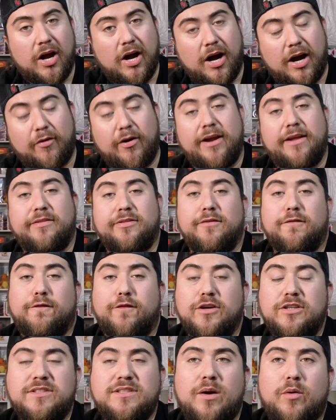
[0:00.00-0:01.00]
right, the
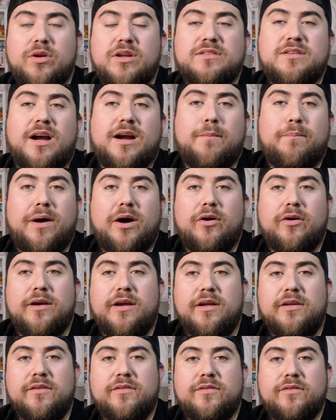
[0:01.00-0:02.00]
first thing I want to talk about
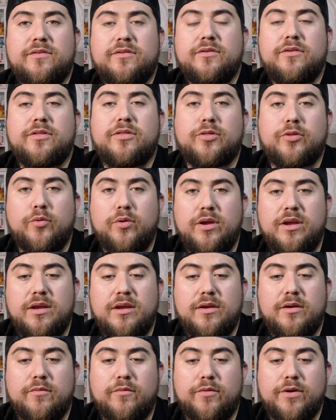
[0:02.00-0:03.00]
is the
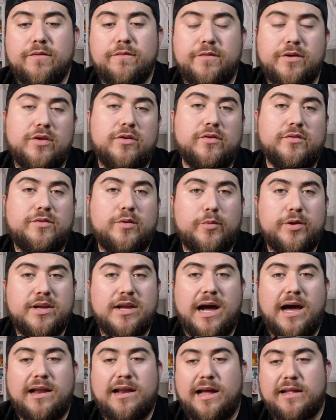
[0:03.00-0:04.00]
three reveals that we
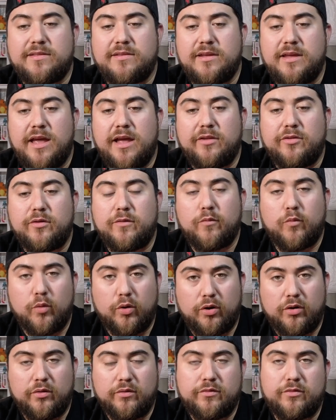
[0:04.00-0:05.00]
got at the end of
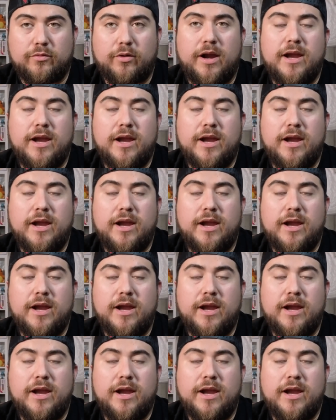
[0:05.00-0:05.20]
Worlds, right?